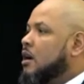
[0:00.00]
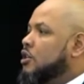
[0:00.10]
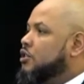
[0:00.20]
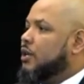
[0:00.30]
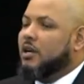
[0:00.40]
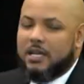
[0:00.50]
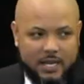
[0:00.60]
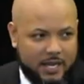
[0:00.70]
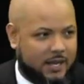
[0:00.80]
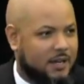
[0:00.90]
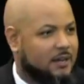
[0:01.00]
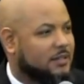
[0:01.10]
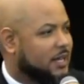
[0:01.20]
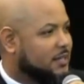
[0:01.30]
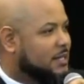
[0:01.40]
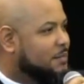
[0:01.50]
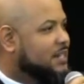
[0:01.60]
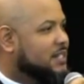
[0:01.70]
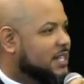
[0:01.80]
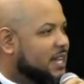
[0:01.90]
So yeah, yeah, somebody
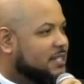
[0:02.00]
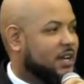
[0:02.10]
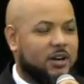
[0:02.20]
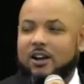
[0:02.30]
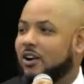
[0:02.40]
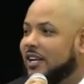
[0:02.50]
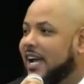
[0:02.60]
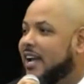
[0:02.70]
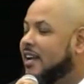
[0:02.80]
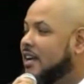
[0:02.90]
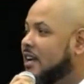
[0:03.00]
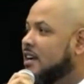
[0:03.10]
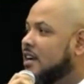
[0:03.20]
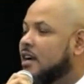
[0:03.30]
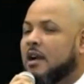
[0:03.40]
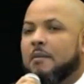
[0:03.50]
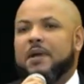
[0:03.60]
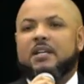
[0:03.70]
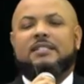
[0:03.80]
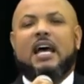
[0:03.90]
just exhaled. I heard that.
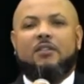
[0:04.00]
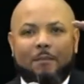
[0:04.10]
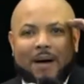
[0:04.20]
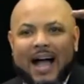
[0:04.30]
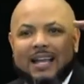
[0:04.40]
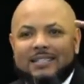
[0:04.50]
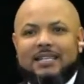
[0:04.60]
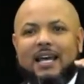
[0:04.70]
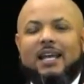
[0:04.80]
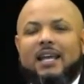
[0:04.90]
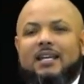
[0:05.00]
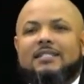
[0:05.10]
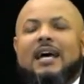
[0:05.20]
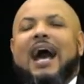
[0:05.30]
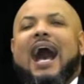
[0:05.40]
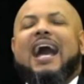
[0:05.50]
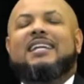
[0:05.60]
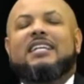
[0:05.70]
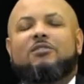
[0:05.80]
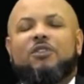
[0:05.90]
Because now the mindset is I
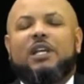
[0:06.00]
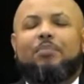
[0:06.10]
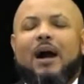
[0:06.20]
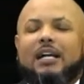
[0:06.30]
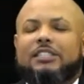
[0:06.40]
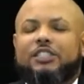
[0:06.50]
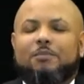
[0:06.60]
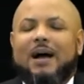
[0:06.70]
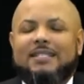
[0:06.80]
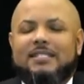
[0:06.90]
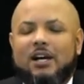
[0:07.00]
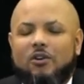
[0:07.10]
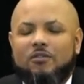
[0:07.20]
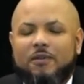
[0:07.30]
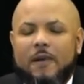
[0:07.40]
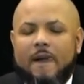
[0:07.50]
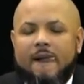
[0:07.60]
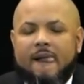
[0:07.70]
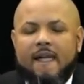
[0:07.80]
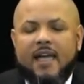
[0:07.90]
need to really posture myself
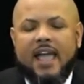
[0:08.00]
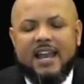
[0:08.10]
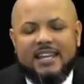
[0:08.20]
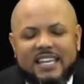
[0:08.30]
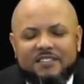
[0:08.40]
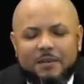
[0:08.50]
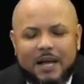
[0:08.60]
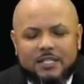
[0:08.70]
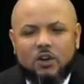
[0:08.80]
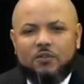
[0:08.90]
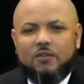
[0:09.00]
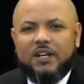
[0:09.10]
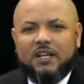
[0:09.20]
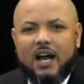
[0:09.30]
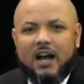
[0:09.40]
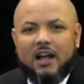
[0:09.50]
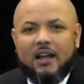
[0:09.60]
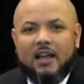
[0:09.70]
in giving myself over to God.